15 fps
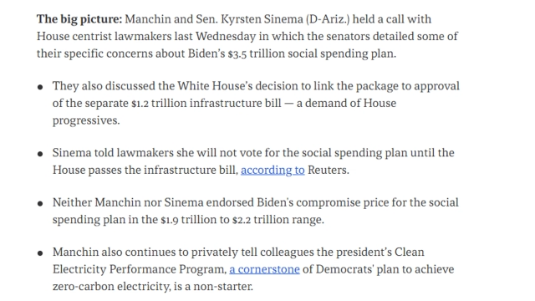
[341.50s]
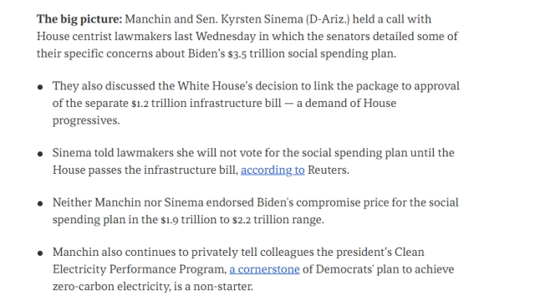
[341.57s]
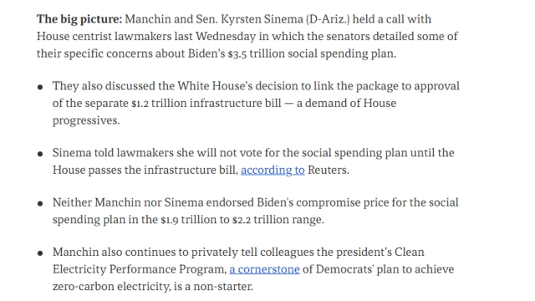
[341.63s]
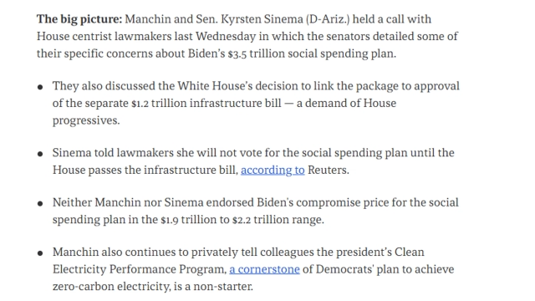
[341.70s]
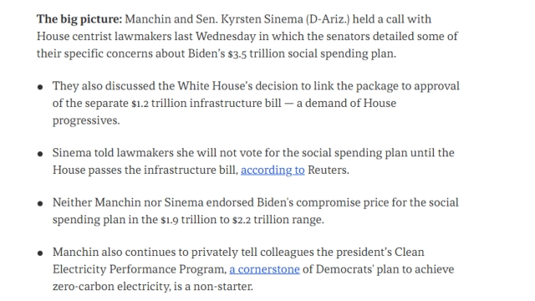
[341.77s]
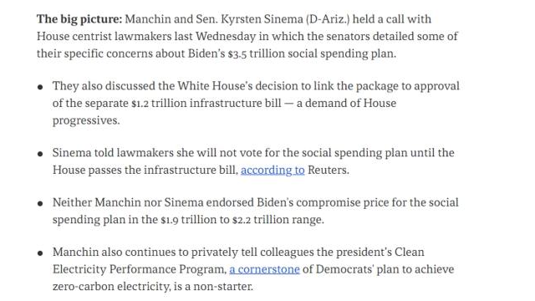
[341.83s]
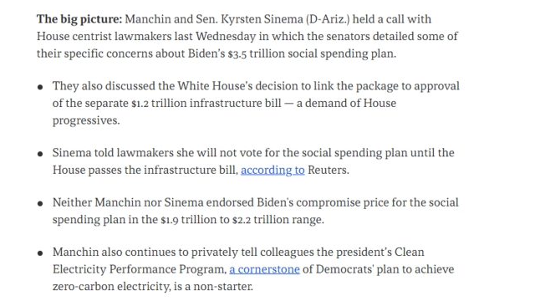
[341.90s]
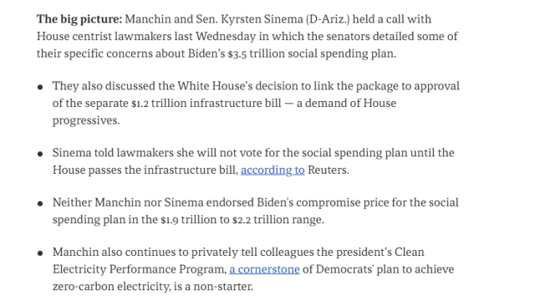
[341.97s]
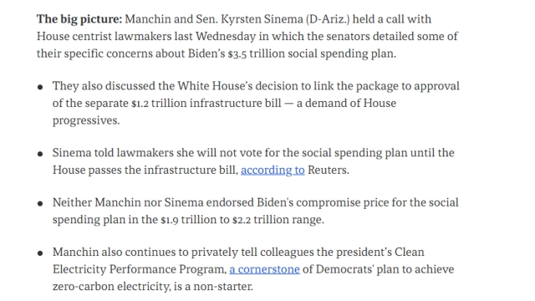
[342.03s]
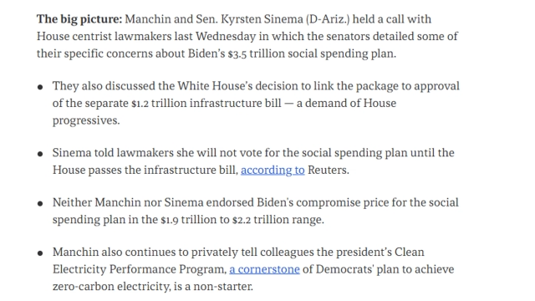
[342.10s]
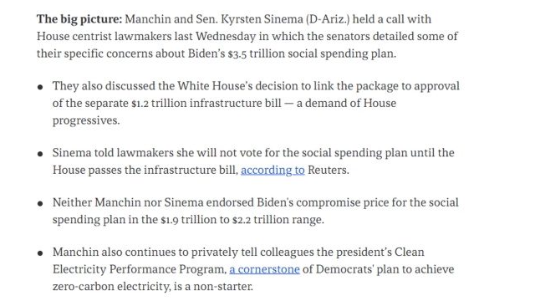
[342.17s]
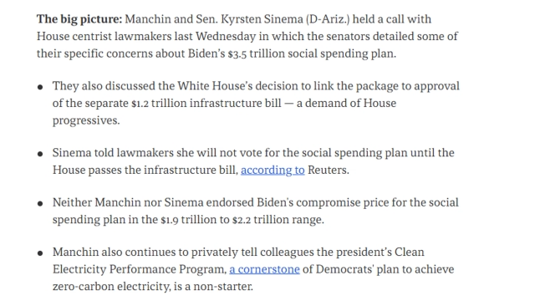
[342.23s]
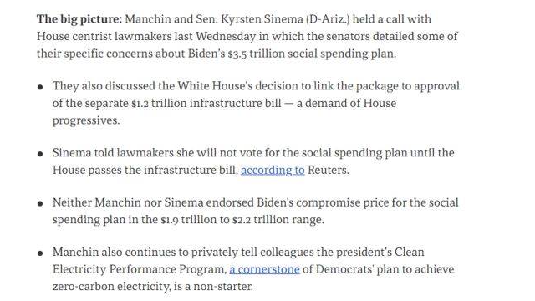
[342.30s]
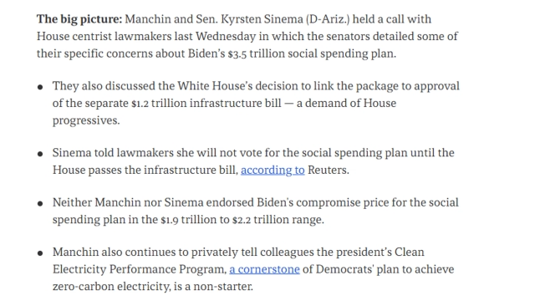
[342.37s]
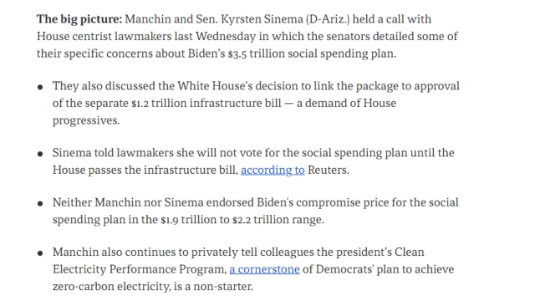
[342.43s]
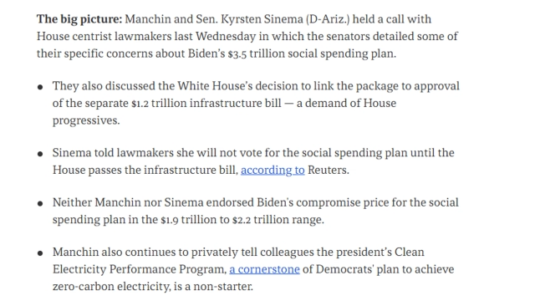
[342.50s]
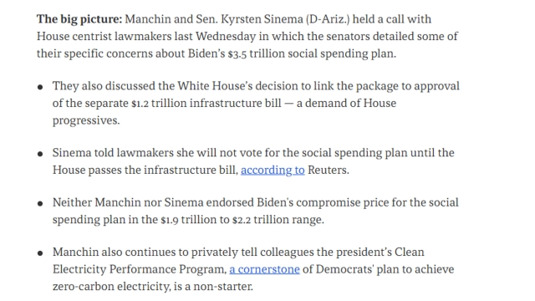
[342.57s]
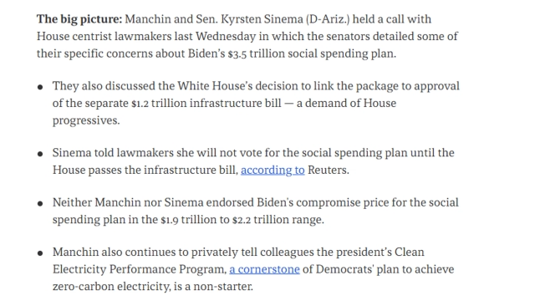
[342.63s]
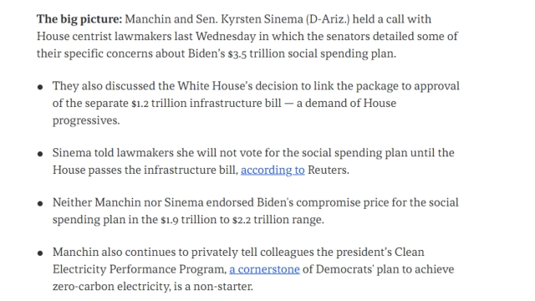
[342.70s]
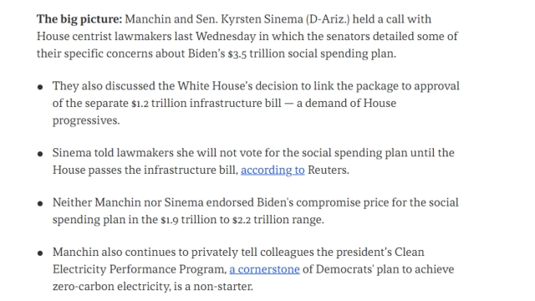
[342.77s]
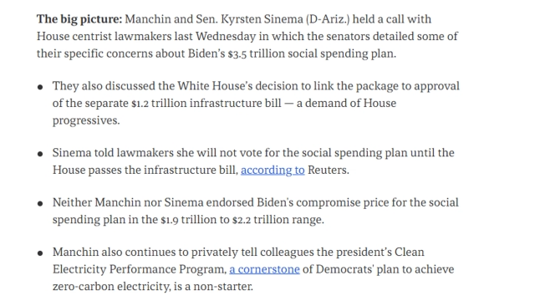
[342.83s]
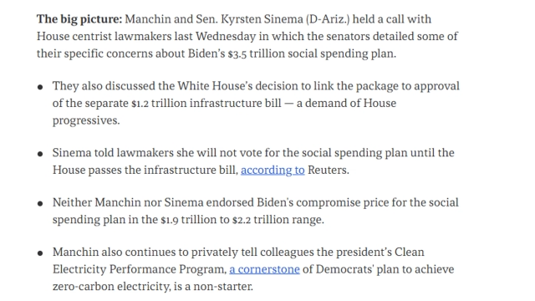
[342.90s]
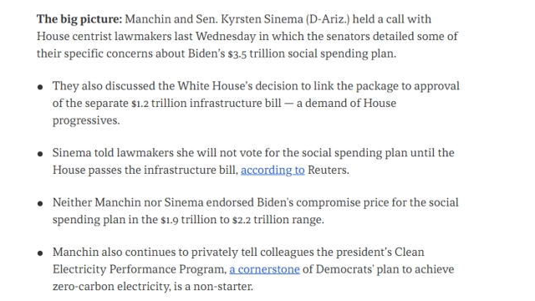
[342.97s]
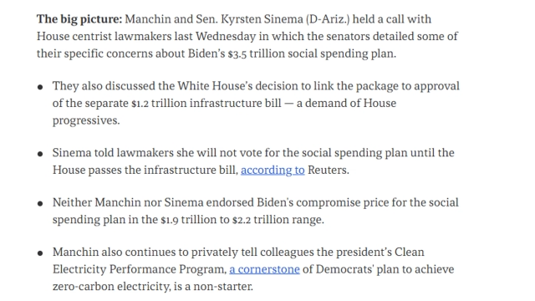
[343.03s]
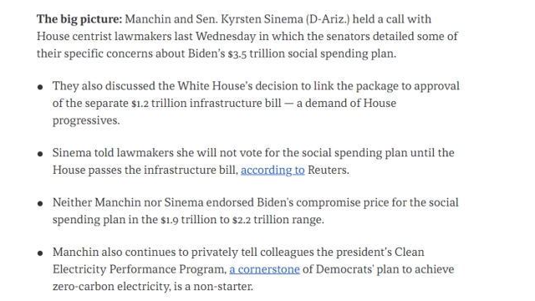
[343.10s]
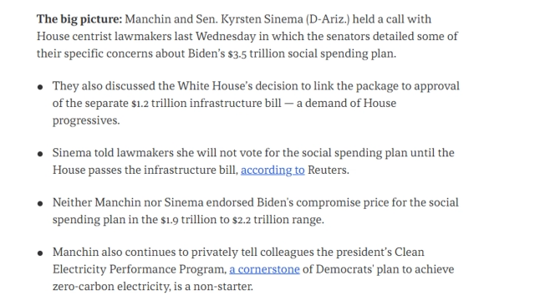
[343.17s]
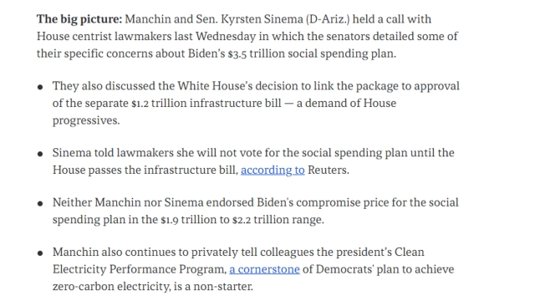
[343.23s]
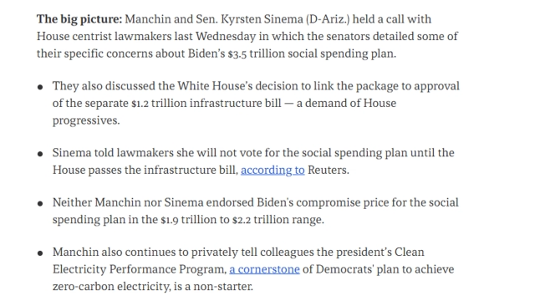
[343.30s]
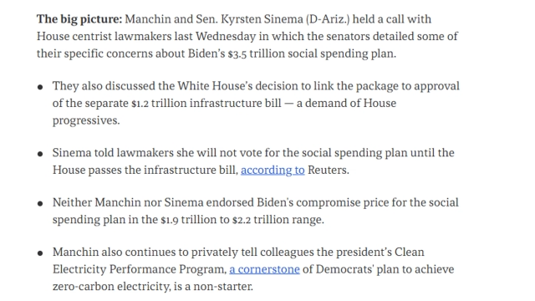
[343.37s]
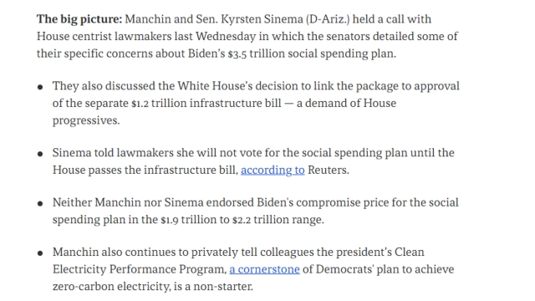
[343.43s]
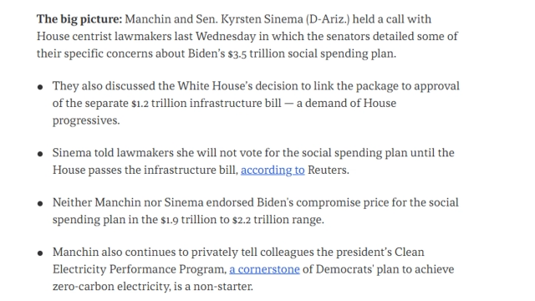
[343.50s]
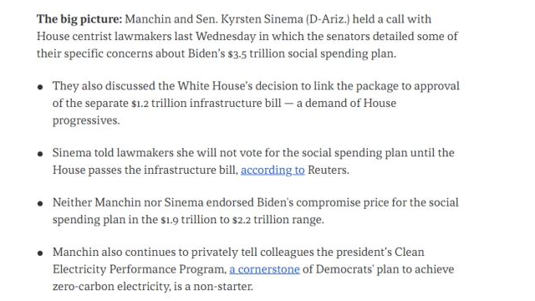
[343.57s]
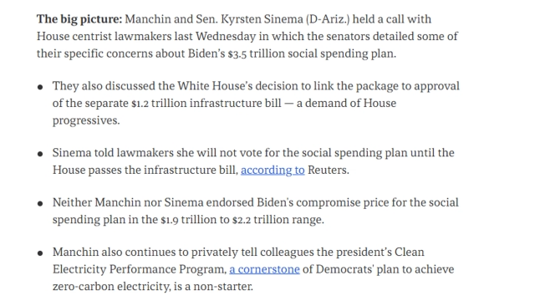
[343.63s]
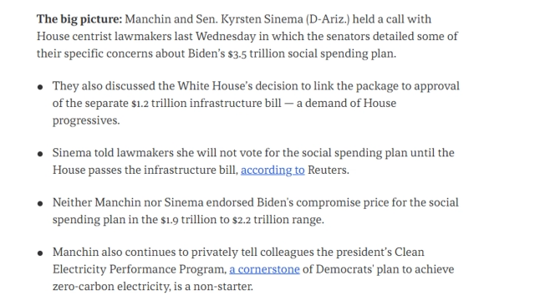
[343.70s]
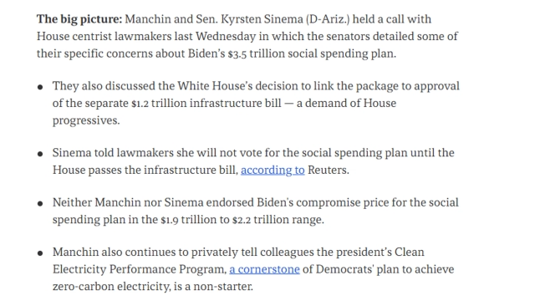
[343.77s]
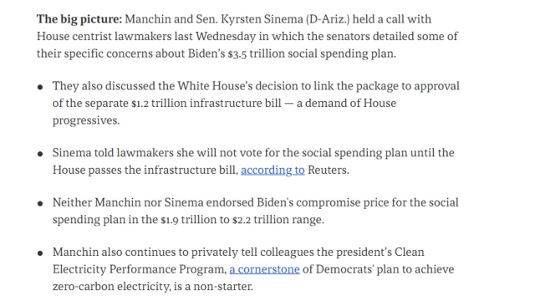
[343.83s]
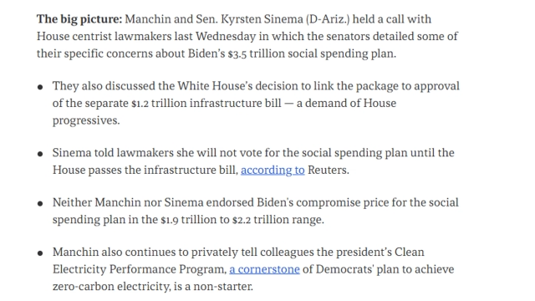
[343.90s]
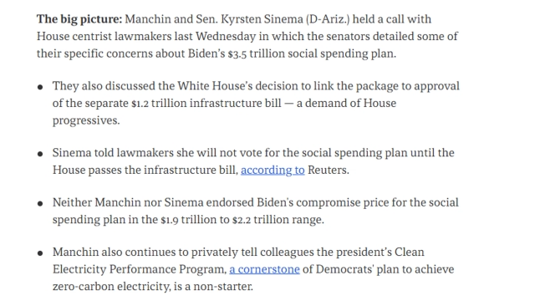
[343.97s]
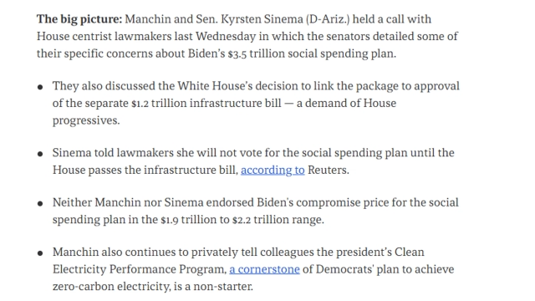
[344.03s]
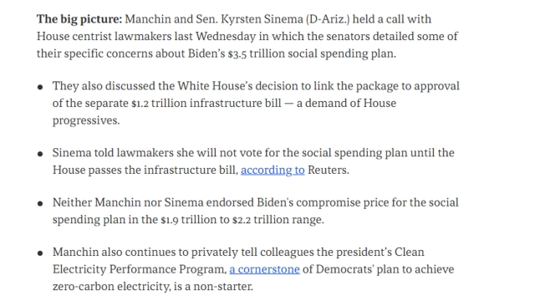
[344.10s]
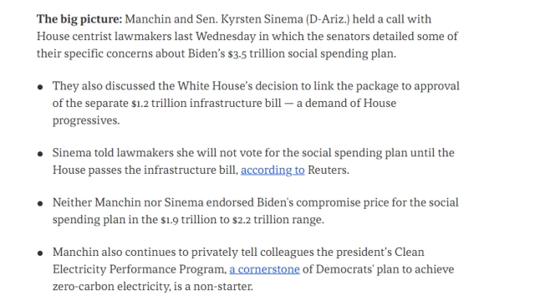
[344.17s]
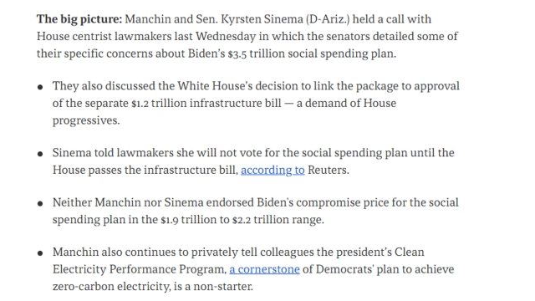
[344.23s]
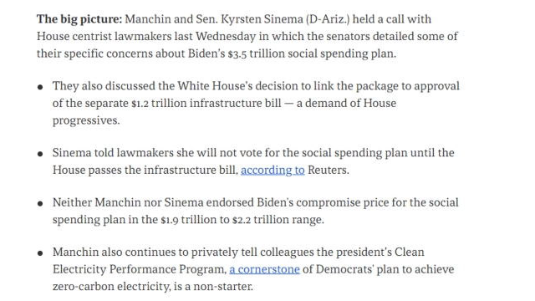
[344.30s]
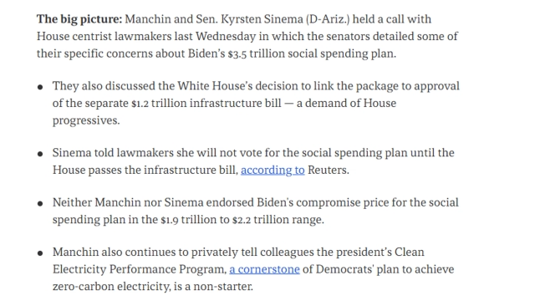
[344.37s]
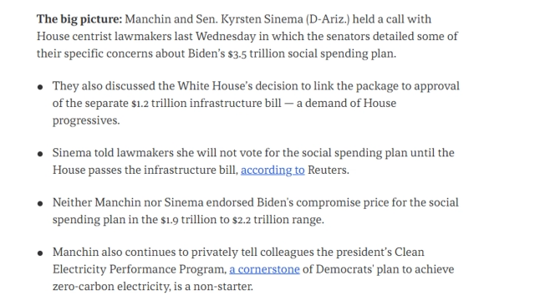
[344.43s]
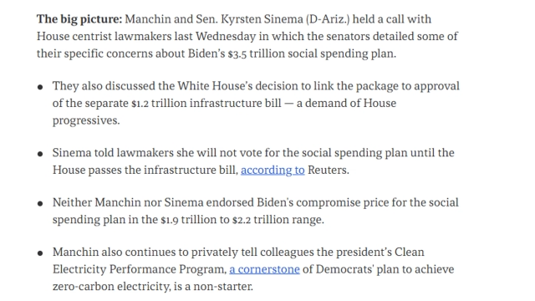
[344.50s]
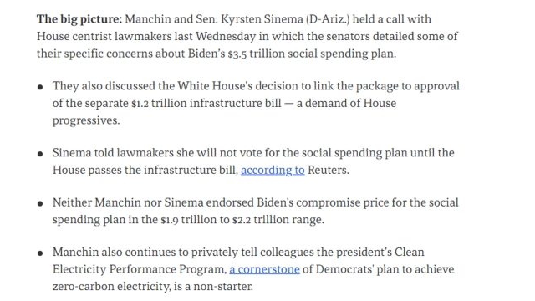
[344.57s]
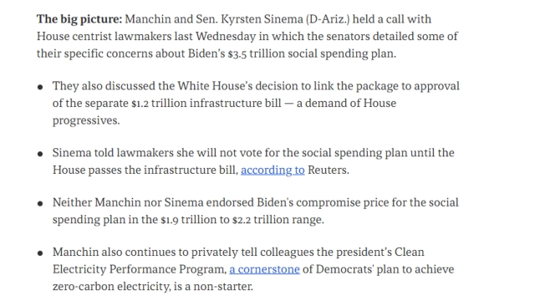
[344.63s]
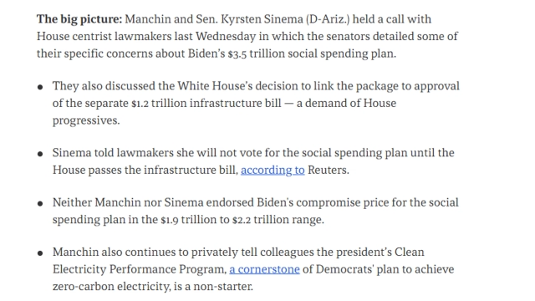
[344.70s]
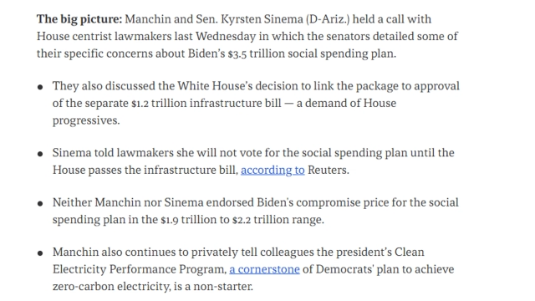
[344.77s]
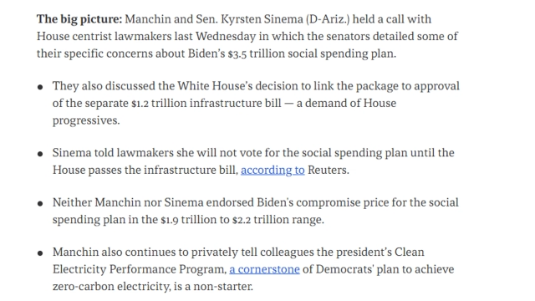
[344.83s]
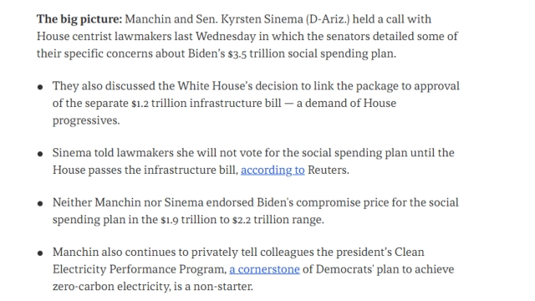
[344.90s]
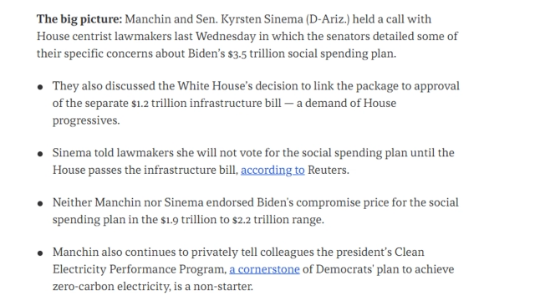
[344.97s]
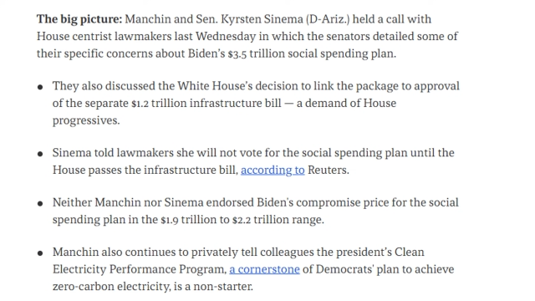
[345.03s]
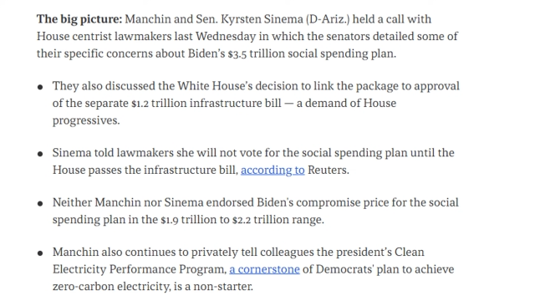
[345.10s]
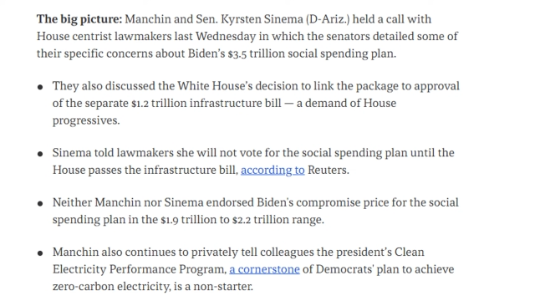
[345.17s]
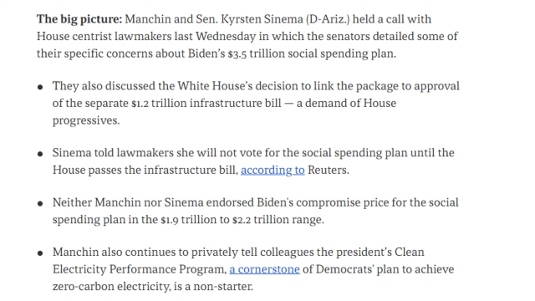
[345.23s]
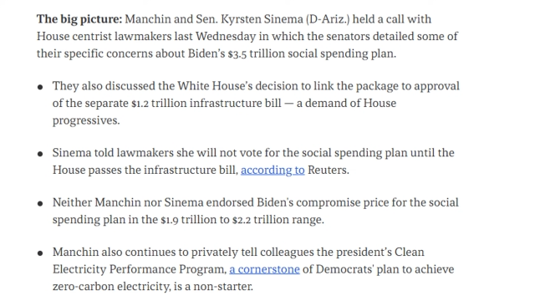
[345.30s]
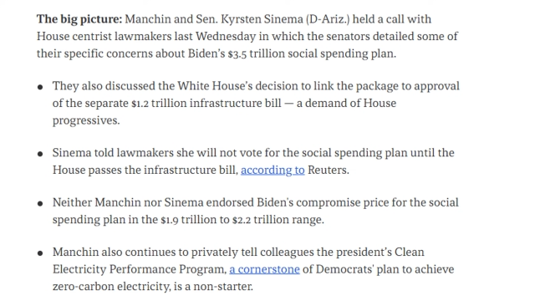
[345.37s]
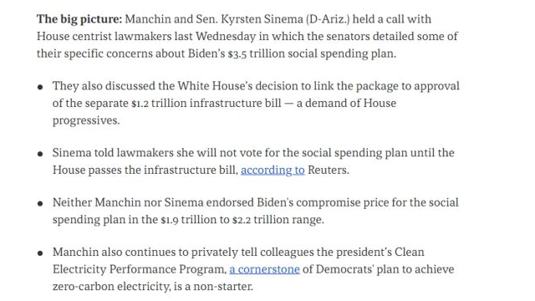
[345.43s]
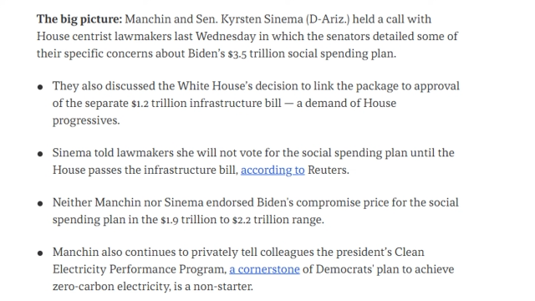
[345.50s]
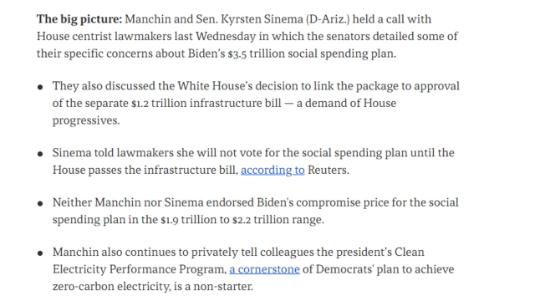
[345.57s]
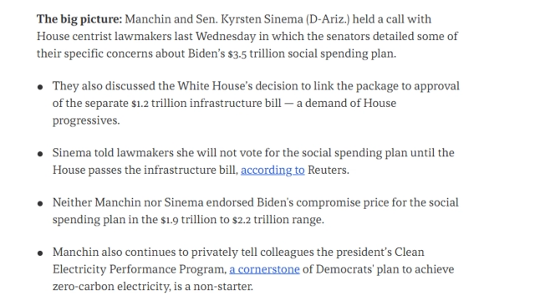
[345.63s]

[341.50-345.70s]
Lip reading: No face is visible, so there are no lips to read.